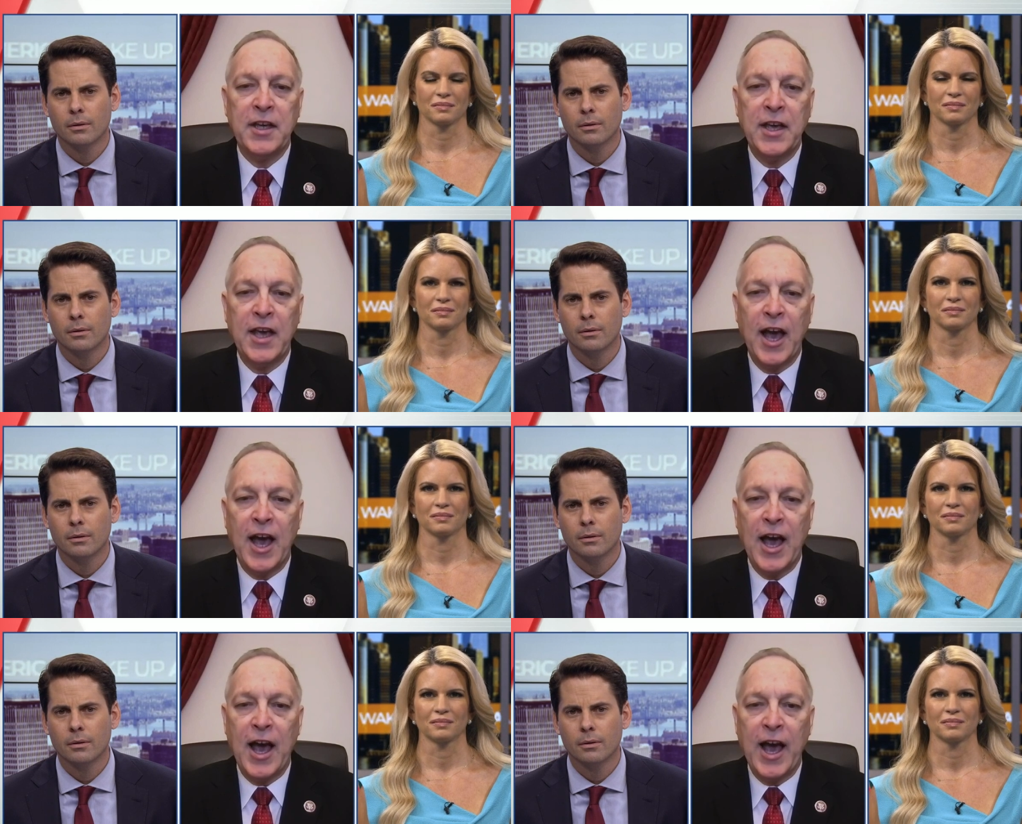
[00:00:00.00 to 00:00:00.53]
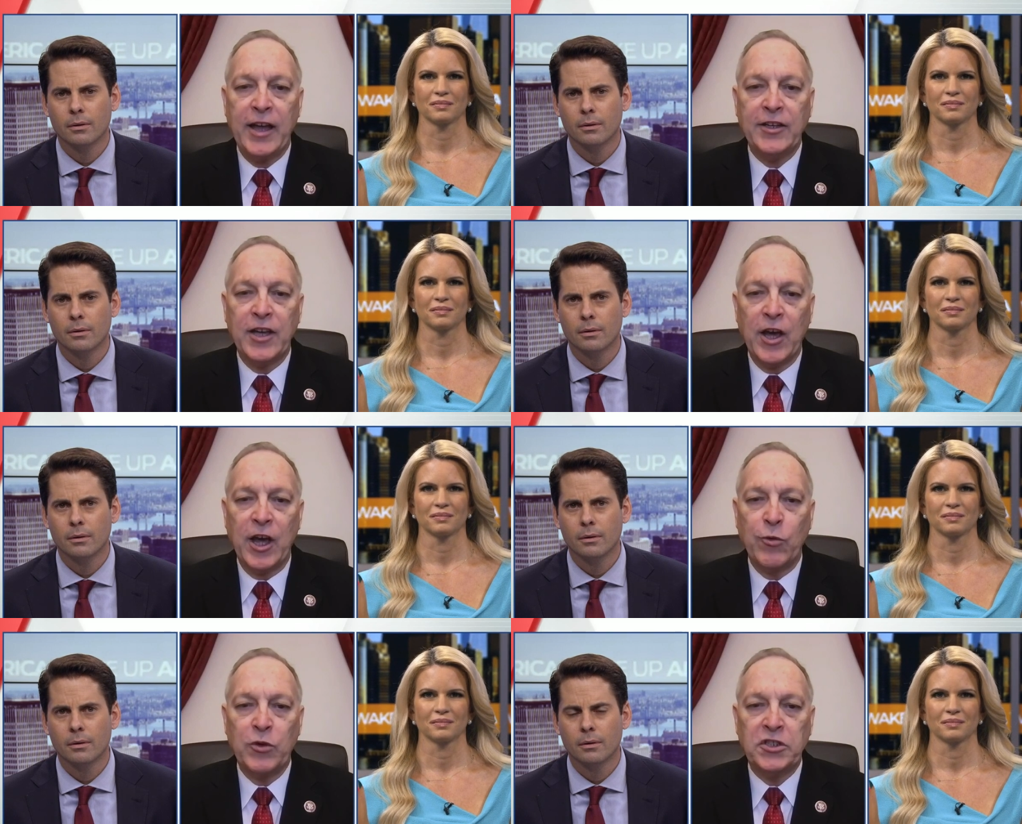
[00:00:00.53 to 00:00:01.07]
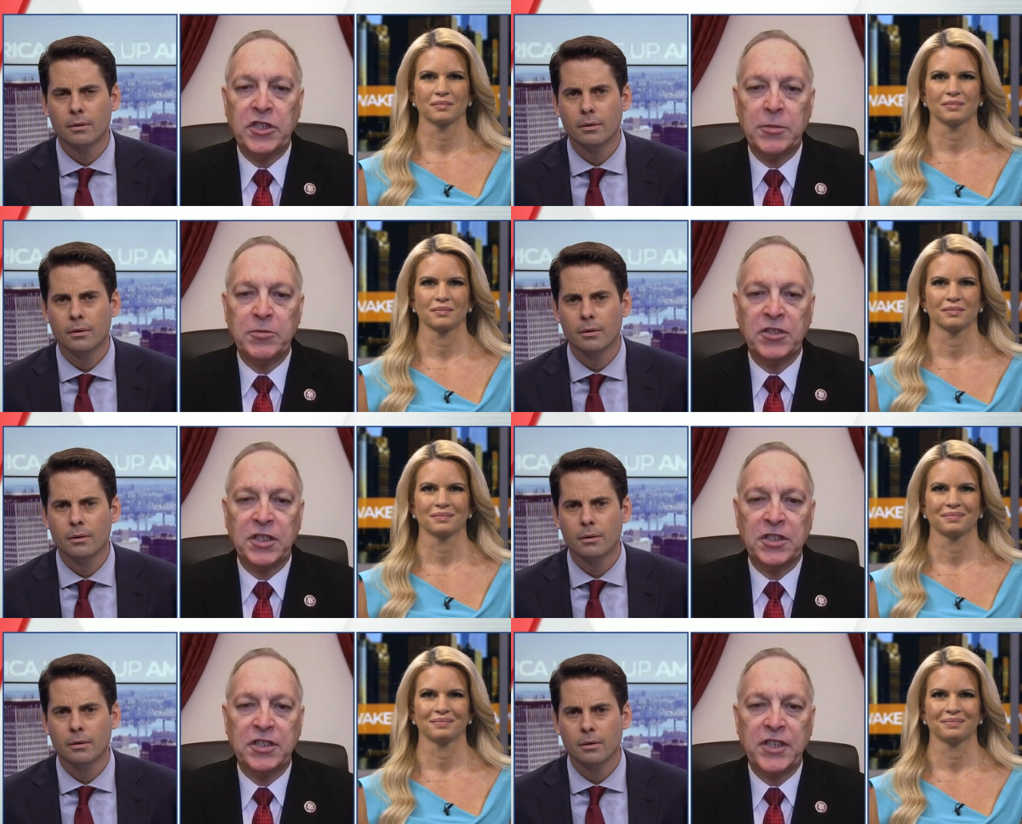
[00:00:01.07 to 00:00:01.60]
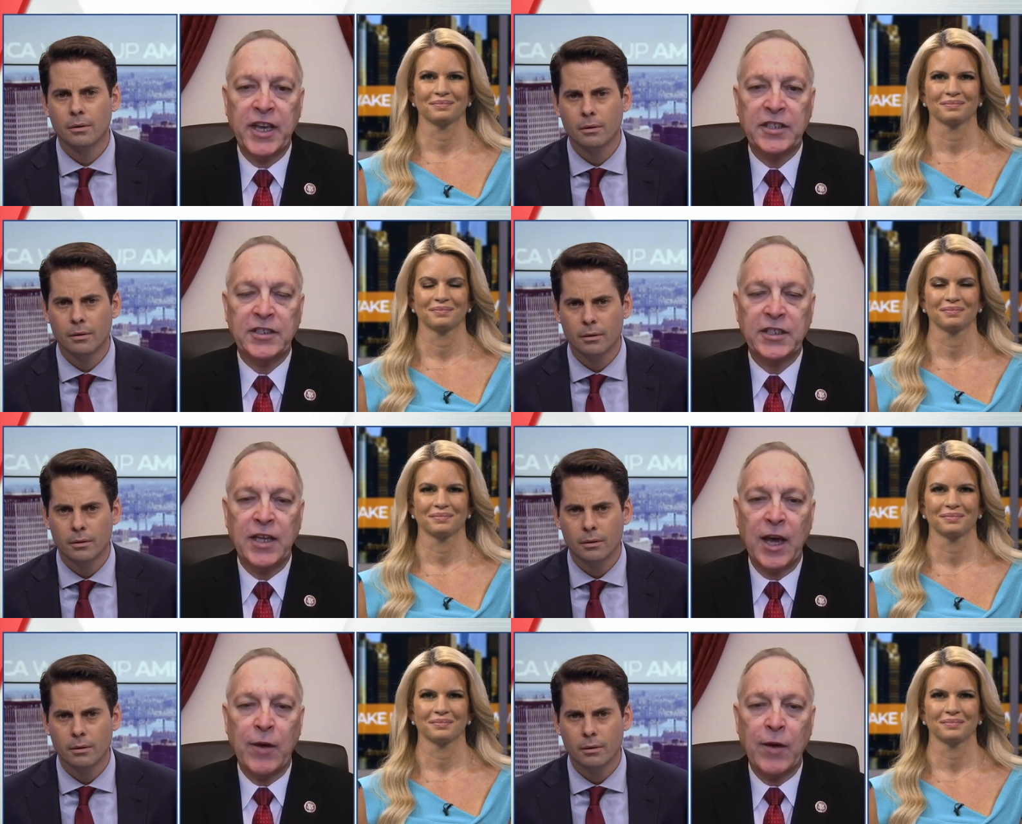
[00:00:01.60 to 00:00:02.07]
Speaker 1: uh, I, I wish him success. I